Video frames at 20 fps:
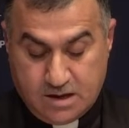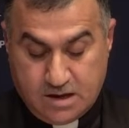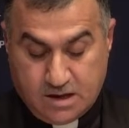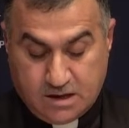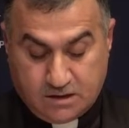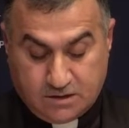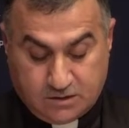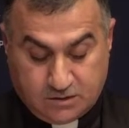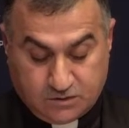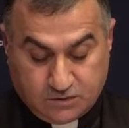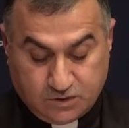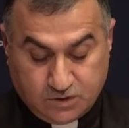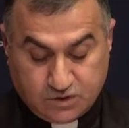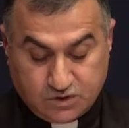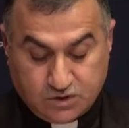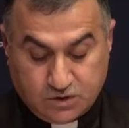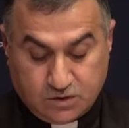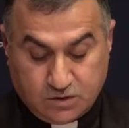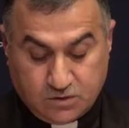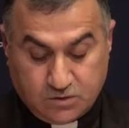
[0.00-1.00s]
In a
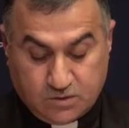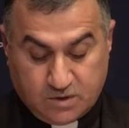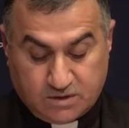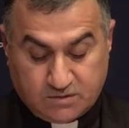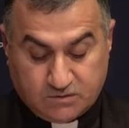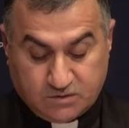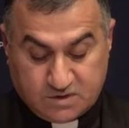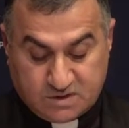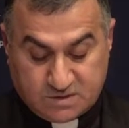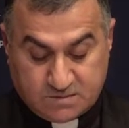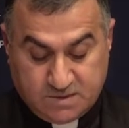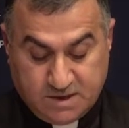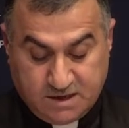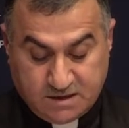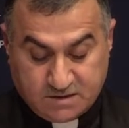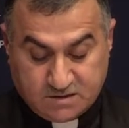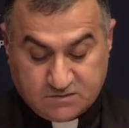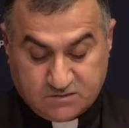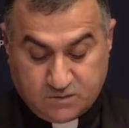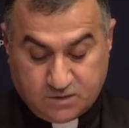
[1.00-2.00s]
region where
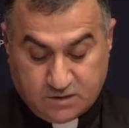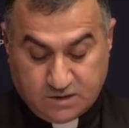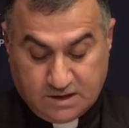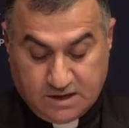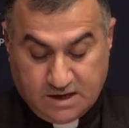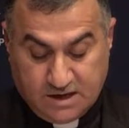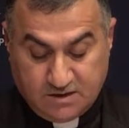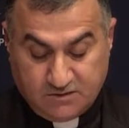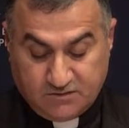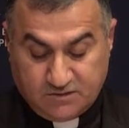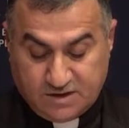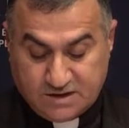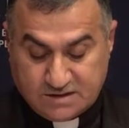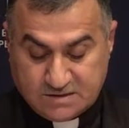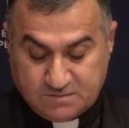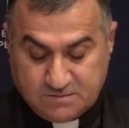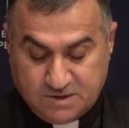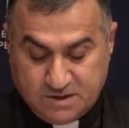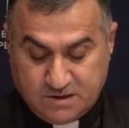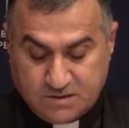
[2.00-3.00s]
respect for life has
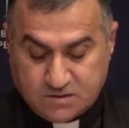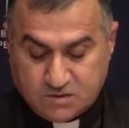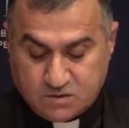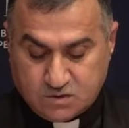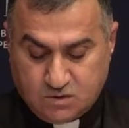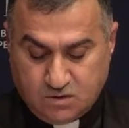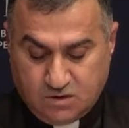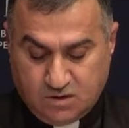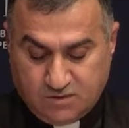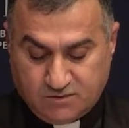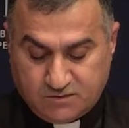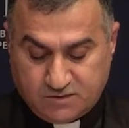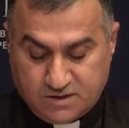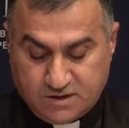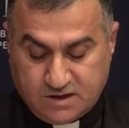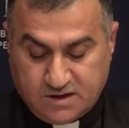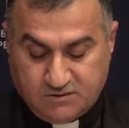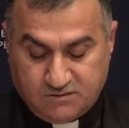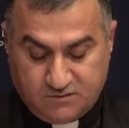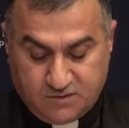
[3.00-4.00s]
been so
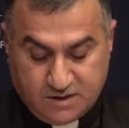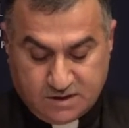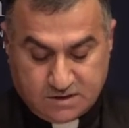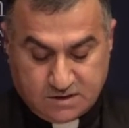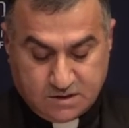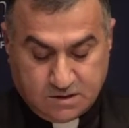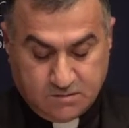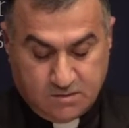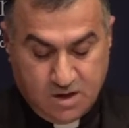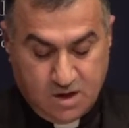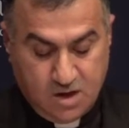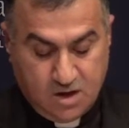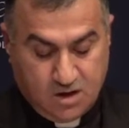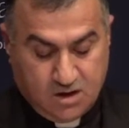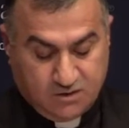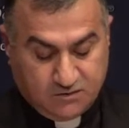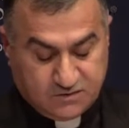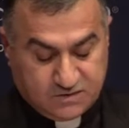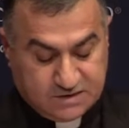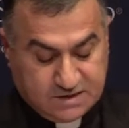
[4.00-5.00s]
often a victim
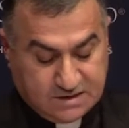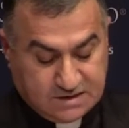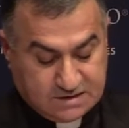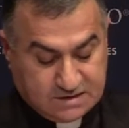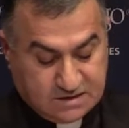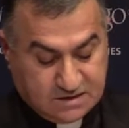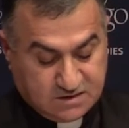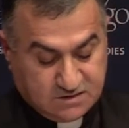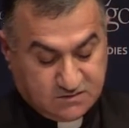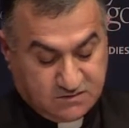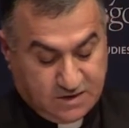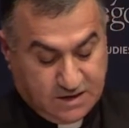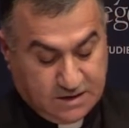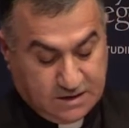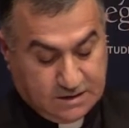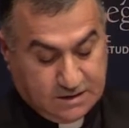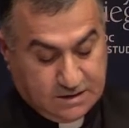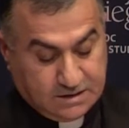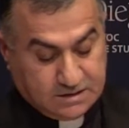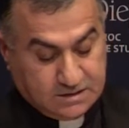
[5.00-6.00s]
of senseless
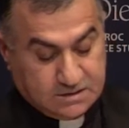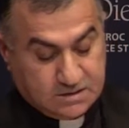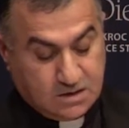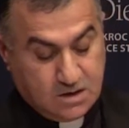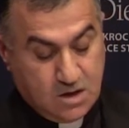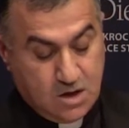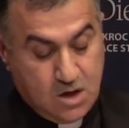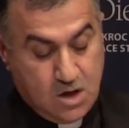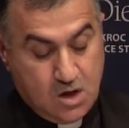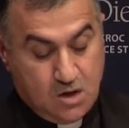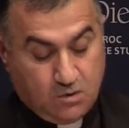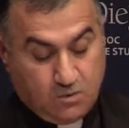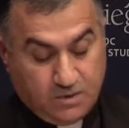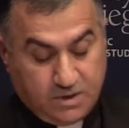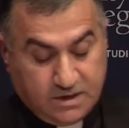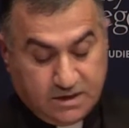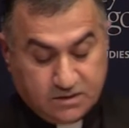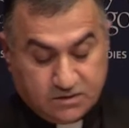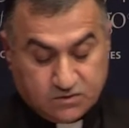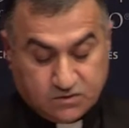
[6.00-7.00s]
violence,
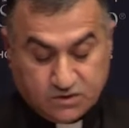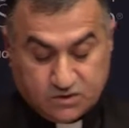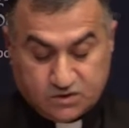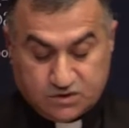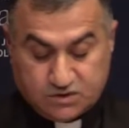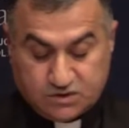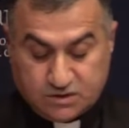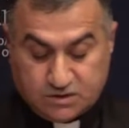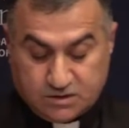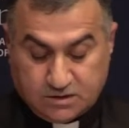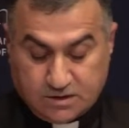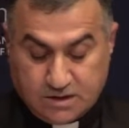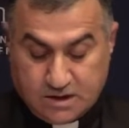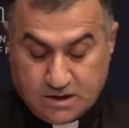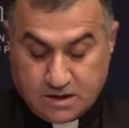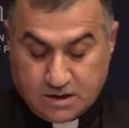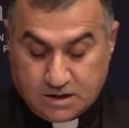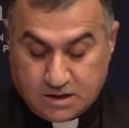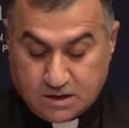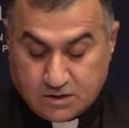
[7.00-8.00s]
we Christians
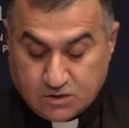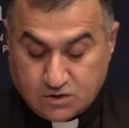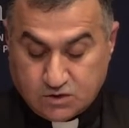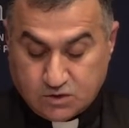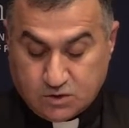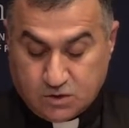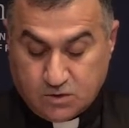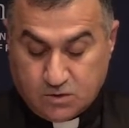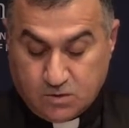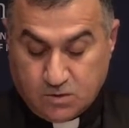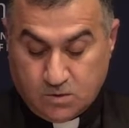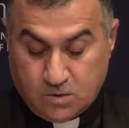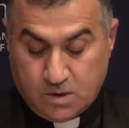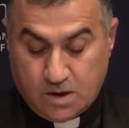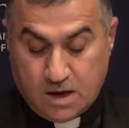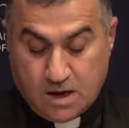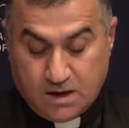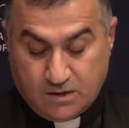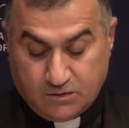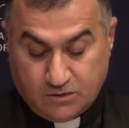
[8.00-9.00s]
can show
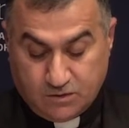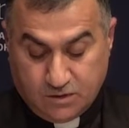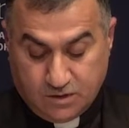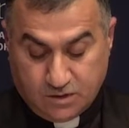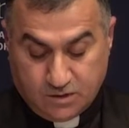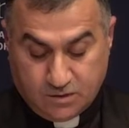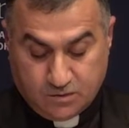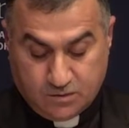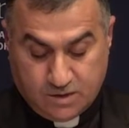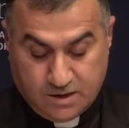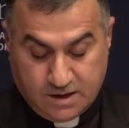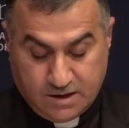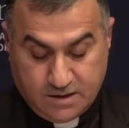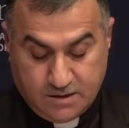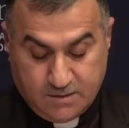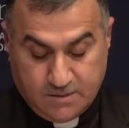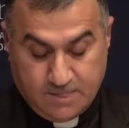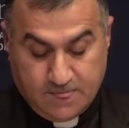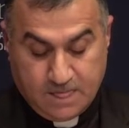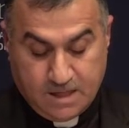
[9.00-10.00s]
another way,
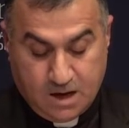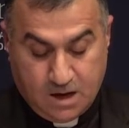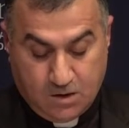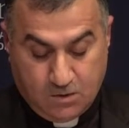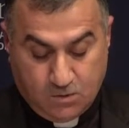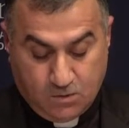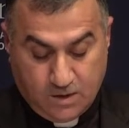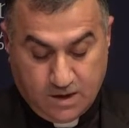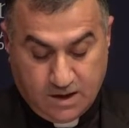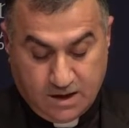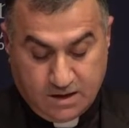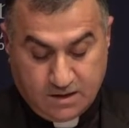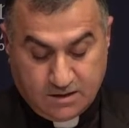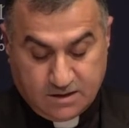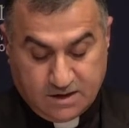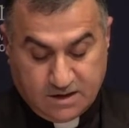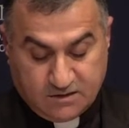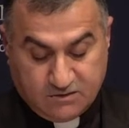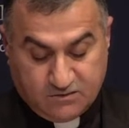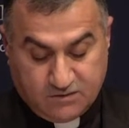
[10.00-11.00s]
a way
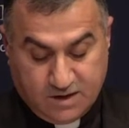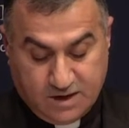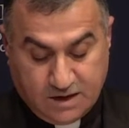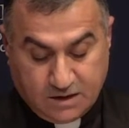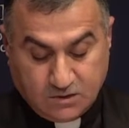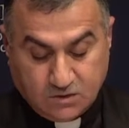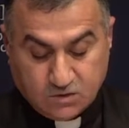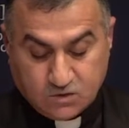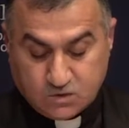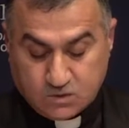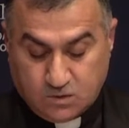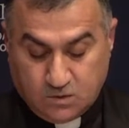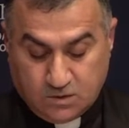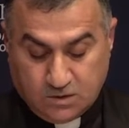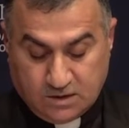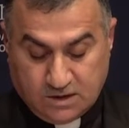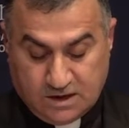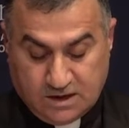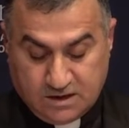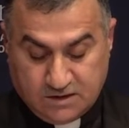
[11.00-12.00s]
that values all
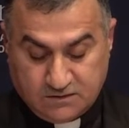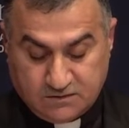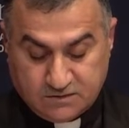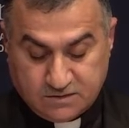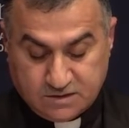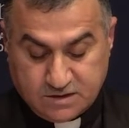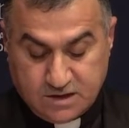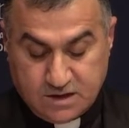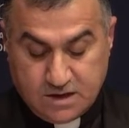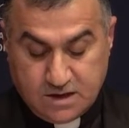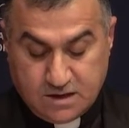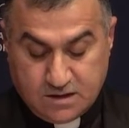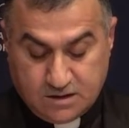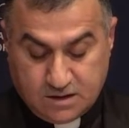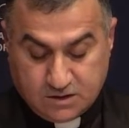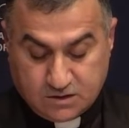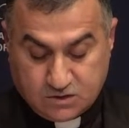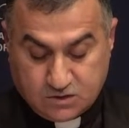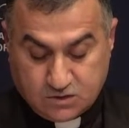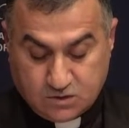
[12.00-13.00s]
lives,
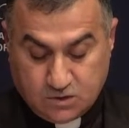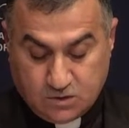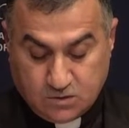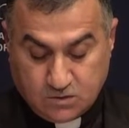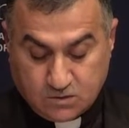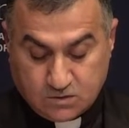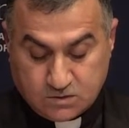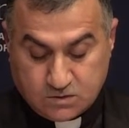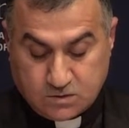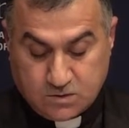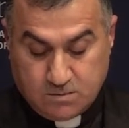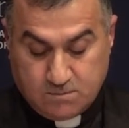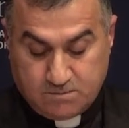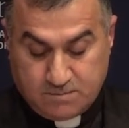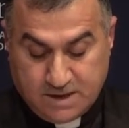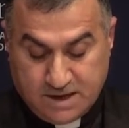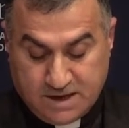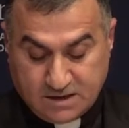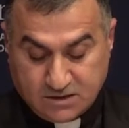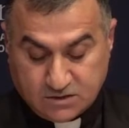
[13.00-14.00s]
that shows
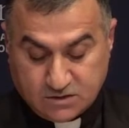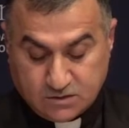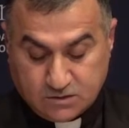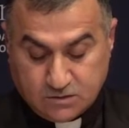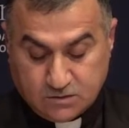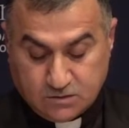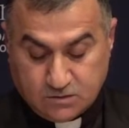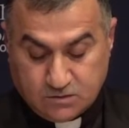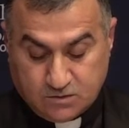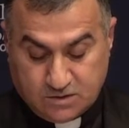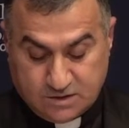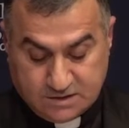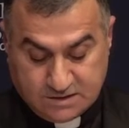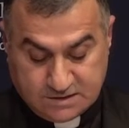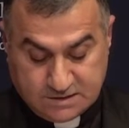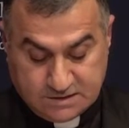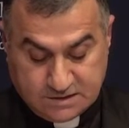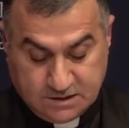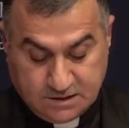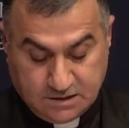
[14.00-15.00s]
compassion to the
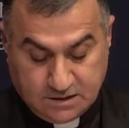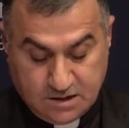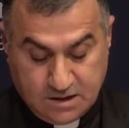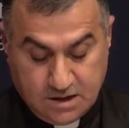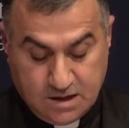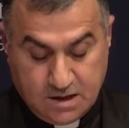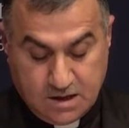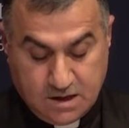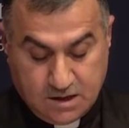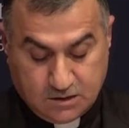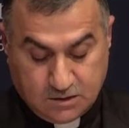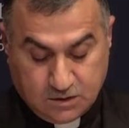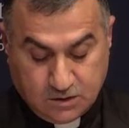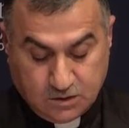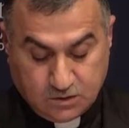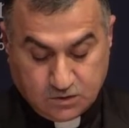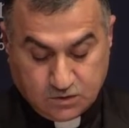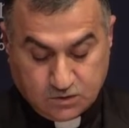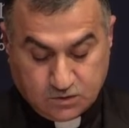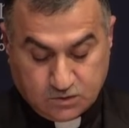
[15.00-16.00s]
sick and
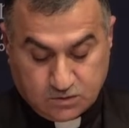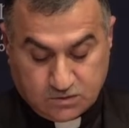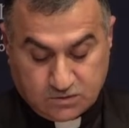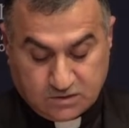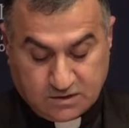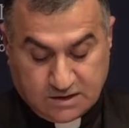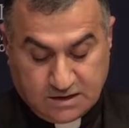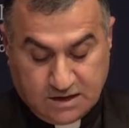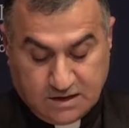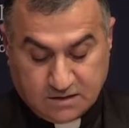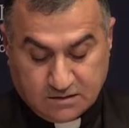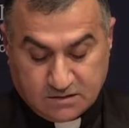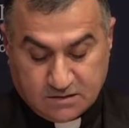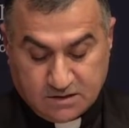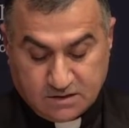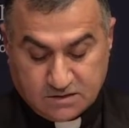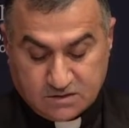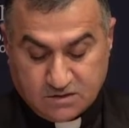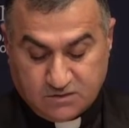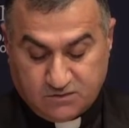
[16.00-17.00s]
injured
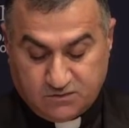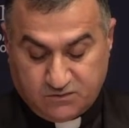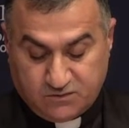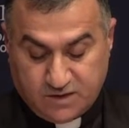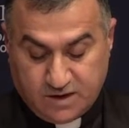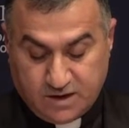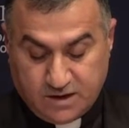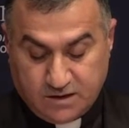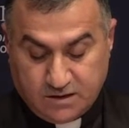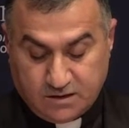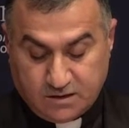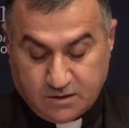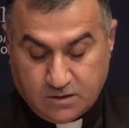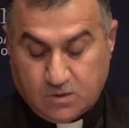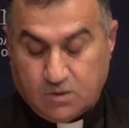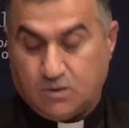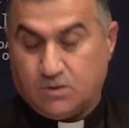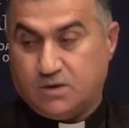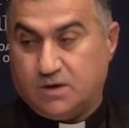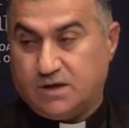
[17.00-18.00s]
regardless of faith
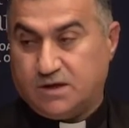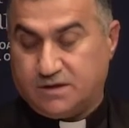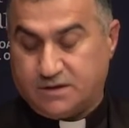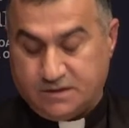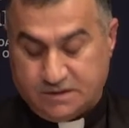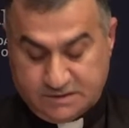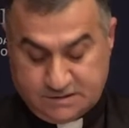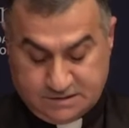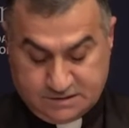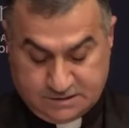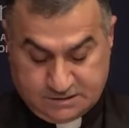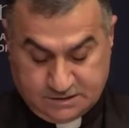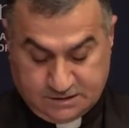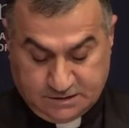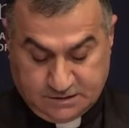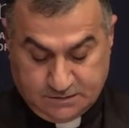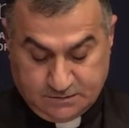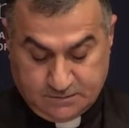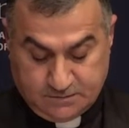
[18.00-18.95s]
or ethnicity.